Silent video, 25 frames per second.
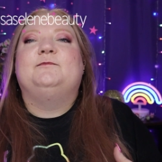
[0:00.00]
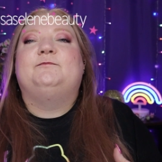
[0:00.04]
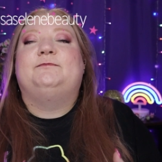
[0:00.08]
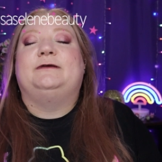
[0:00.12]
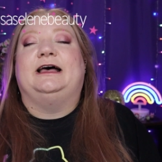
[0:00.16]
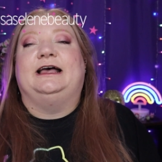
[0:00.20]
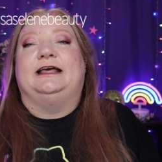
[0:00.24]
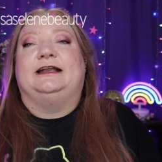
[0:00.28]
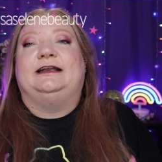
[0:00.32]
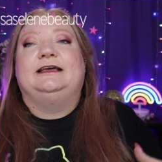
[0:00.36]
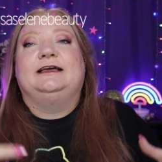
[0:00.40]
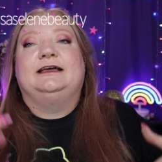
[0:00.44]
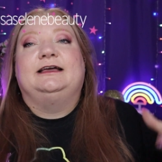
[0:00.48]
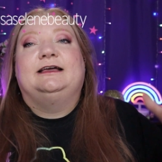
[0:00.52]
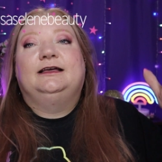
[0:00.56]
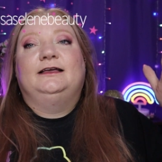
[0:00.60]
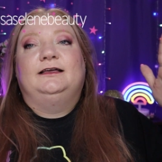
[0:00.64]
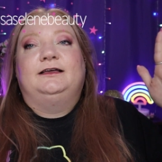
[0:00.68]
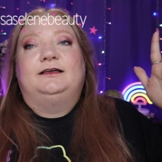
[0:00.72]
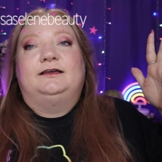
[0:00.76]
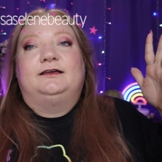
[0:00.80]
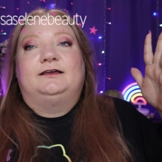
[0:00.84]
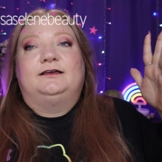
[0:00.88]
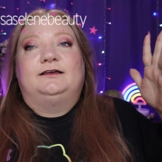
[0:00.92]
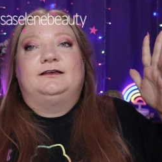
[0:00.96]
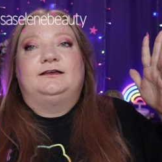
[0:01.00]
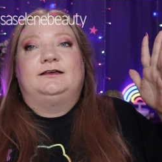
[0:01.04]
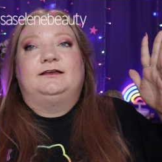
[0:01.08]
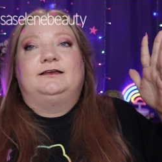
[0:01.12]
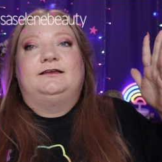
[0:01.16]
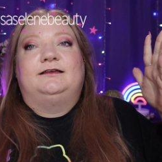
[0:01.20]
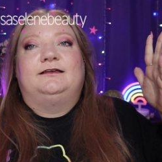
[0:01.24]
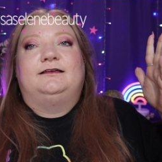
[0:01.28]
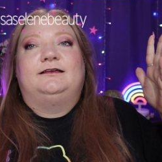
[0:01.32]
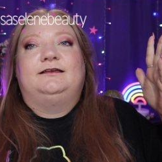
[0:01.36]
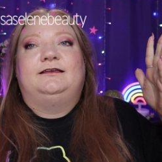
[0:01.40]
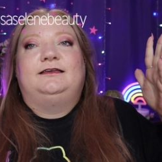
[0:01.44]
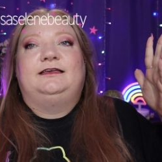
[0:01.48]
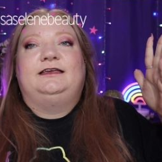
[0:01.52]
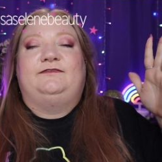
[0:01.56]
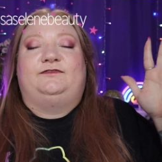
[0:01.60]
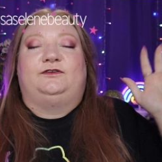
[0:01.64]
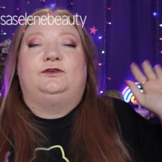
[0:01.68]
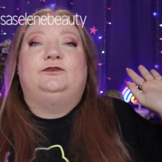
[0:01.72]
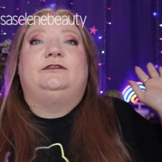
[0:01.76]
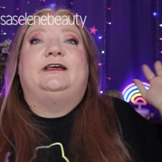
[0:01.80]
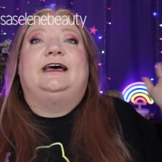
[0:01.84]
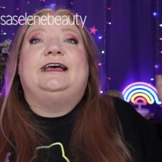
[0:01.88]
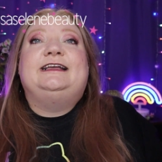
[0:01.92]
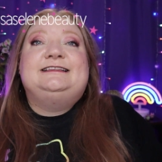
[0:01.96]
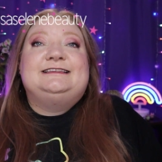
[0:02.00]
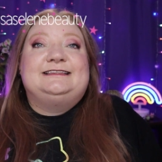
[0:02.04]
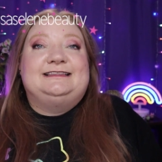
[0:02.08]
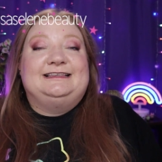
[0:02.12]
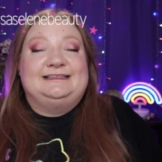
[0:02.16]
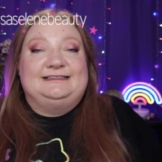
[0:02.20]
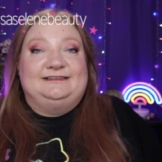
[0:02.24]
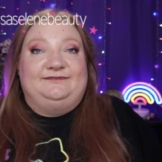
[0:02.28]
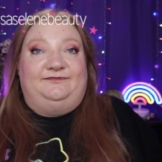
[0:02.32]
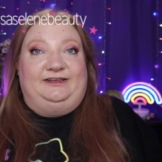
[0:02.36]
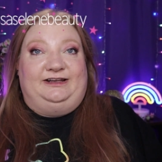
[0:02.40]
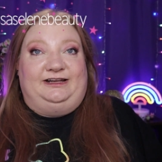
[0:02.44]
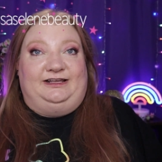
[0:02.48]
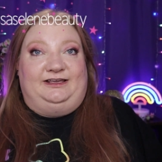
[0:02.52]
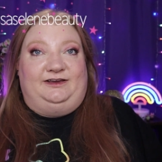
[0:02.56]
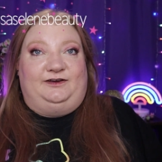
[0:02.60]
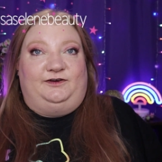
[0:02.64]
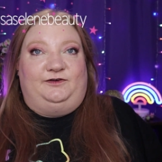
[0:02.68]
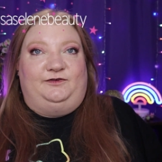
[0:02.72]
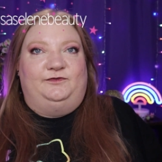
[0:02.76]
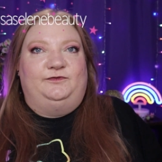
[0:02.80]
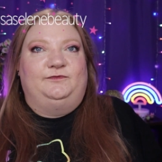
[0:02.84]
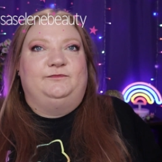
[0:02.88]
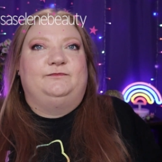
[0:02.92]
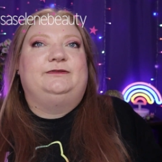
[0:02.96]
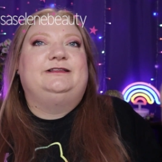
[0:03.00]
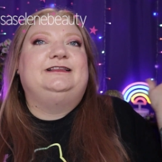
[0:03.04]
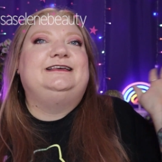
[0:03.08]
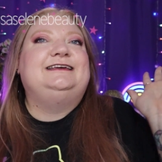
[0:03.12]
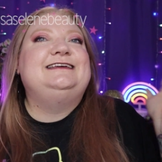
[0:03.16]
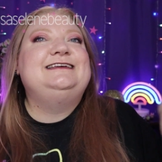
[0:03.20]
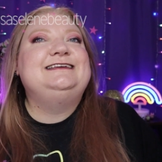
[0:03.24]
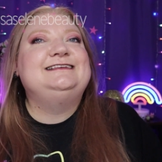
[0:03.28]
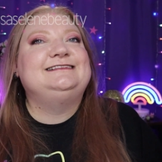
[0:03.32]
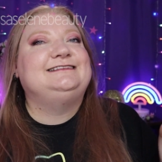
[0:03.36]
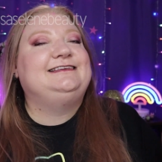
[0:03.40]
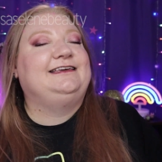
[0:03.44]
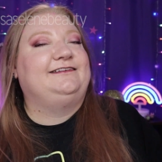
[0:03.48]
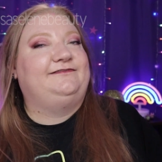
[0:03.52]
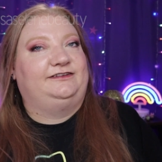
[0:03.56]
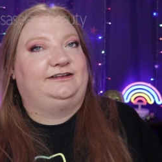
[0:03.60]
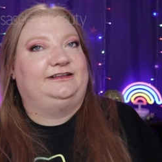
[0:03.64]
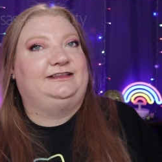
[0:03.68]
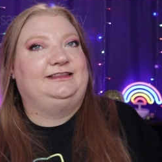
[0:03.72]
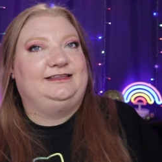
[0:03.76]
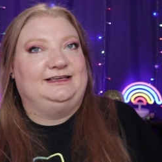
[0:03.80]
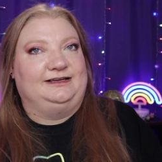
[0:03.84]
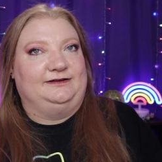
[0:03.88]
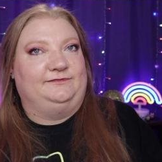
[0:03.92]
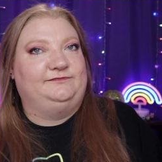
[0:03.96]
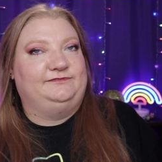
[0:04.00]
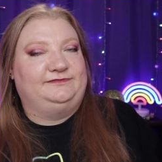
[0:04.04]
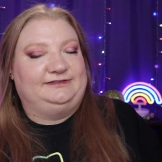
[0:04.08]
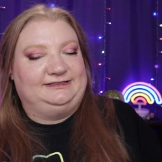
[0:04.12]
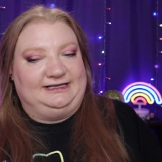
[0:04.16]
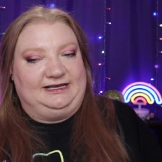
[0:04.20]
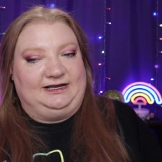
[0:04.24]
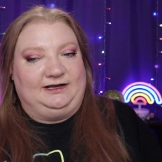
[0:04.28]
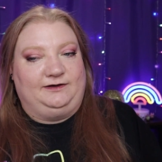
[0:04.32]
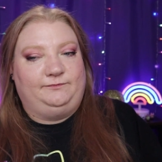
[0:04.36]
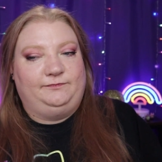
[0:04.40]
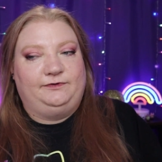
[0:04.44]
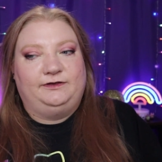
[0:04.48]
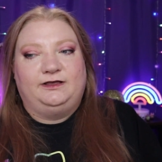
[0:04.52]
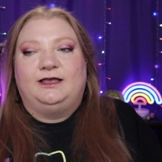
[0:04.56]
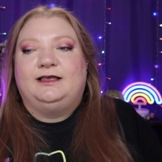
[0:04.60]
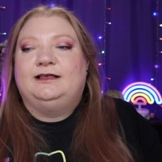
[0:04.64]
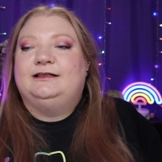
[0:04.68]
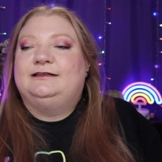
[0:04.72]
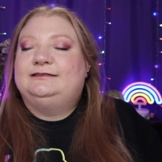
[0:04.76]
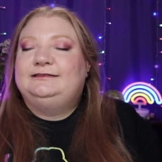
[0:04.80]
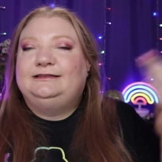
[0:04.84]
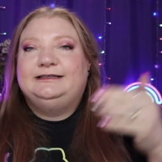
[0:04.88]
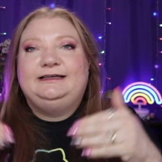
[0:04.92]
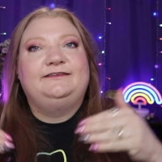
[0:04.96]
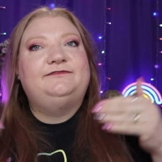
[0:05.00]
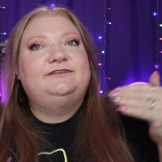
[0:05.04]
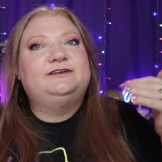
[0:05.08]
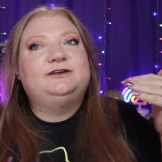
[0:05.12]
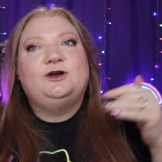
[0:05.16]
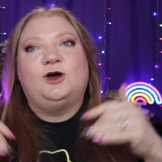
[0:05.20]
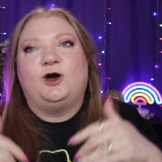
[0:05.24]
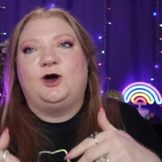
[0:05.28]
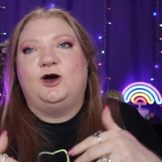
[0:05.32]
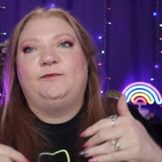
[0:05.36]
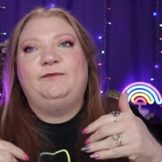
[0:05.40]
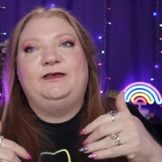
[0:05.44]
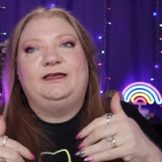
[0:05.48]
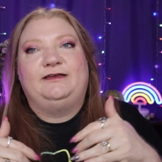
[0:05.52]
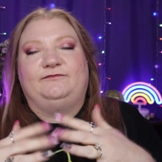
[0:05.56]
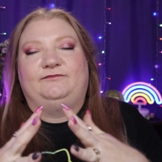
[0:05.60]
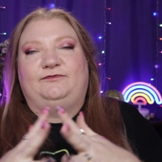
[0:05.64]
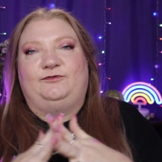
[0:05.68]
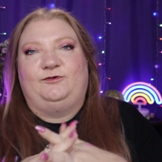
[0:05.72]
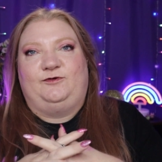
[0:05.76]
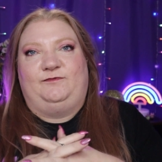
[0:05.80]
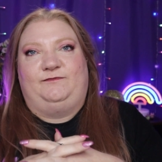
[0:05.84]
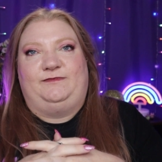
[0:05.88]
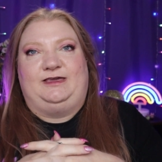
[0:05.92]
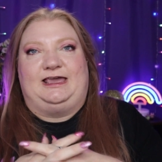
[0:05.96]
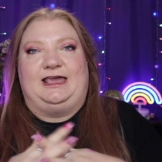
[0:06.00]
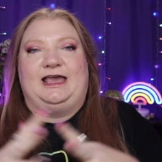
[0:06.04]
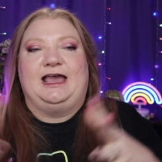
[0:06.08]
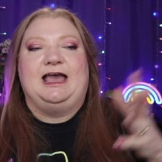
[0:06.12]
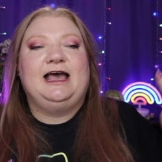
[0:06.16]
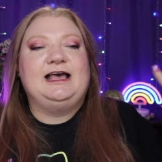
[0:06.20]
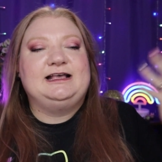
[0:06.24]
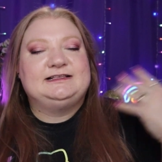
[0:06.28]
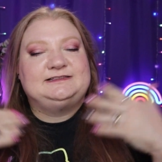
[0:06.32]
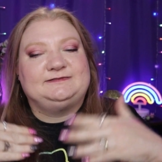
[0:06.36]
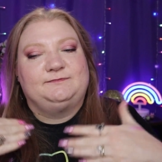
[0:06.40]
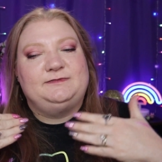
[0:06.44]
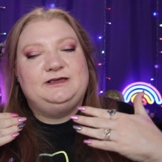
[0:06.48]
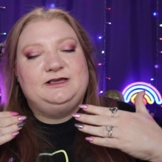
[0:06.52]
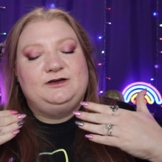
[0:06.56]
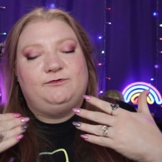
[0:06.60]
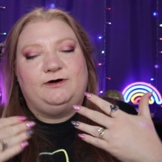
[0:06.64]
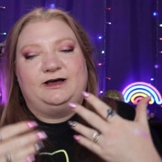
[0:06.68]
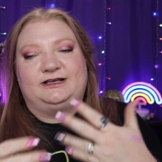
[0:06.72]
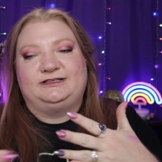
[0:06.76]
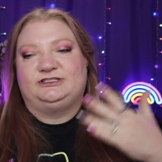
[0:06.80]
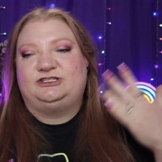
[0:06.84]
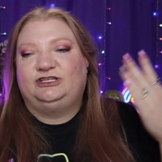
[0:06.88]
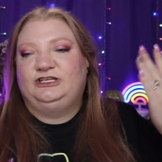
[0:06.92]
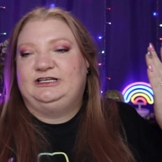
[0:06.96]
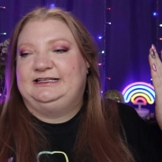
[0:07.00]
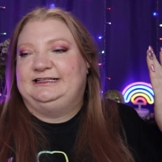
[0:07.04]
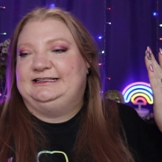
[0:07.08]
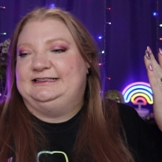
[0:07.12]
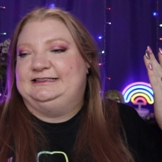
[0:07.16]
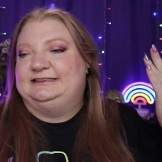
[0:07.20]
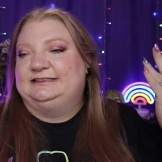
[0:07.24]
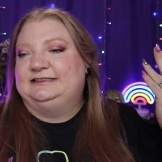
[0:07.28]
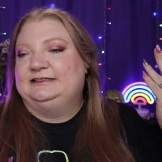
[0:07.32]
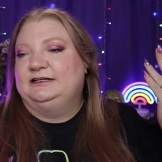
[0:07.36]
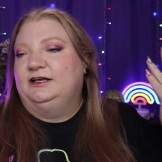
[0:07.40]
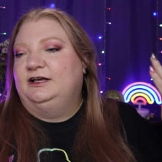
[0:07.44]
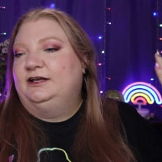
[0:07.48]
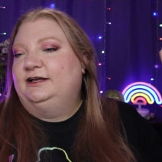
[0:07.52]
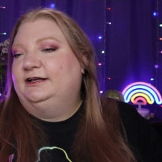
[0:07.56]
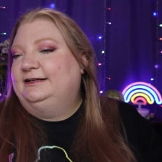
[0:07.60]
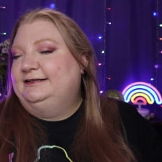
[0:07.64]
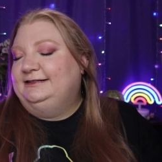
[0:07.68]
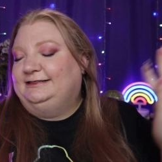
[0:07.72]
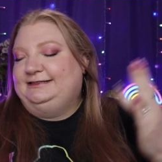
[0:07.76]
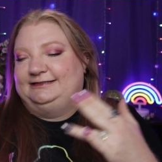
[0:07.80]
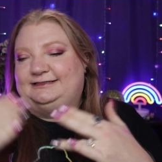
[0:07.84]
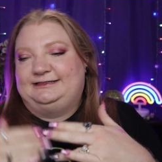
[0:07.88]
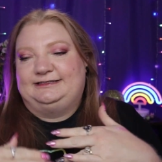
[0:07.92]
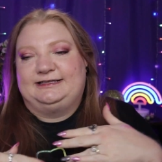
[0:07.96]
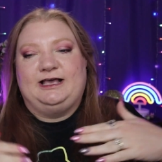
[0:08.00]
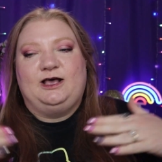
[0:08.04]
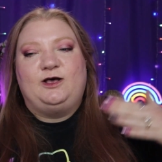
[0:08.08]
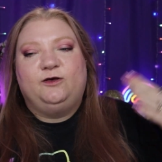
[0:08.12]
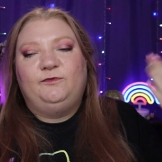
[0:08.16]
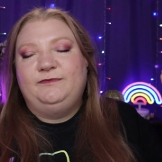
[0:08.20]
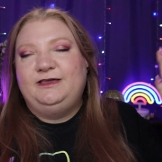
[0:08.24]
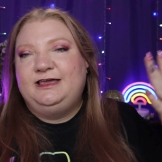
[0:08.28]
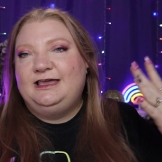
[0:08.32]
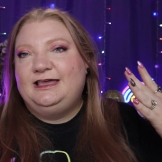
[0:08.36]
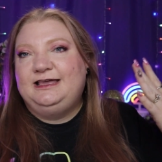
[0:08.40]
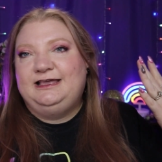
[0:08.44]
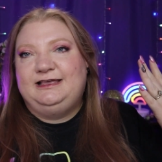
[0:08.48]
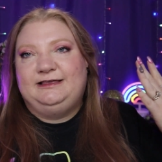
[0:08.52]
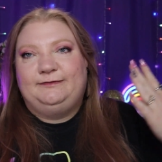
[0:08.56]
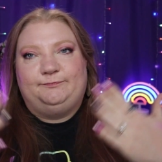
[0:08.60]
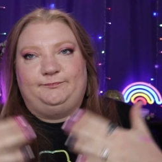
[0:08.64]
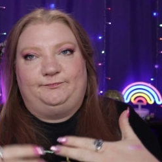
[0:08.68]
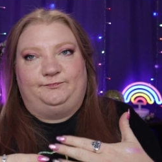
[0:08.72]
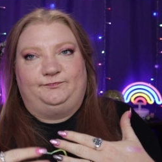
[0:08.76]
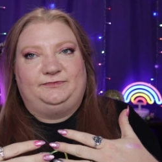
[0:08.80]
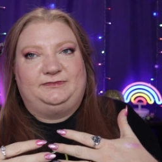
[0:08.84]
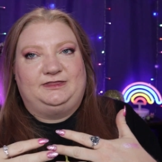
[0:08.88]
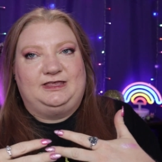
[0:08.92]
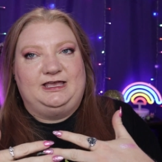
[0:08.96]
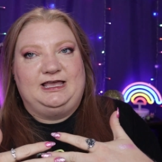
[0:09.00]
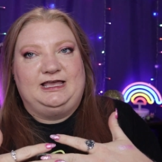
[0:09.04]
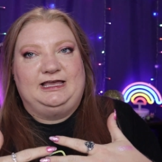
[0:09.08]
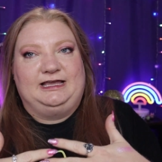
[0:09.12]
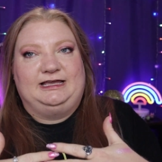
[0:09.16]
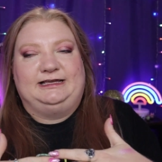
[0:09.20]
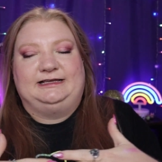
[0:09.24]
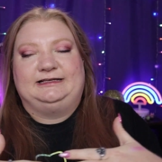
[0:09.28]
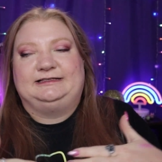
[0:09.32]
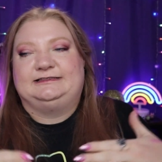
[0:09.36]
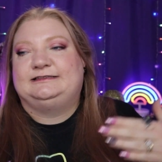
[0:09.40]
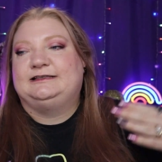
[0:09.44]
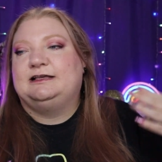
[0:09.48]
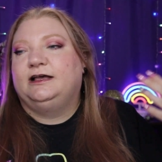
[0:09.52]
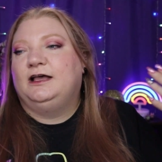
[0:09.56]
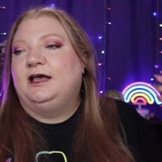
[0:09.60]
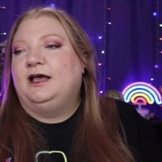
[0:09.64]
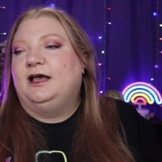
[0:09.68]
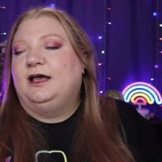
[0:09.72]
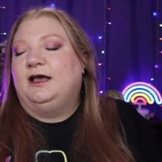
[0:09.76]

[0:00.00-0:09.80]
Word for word: But if you liked this video, please give it a thumbs up. Leave a comment for me. Ask me questions. Tell me things.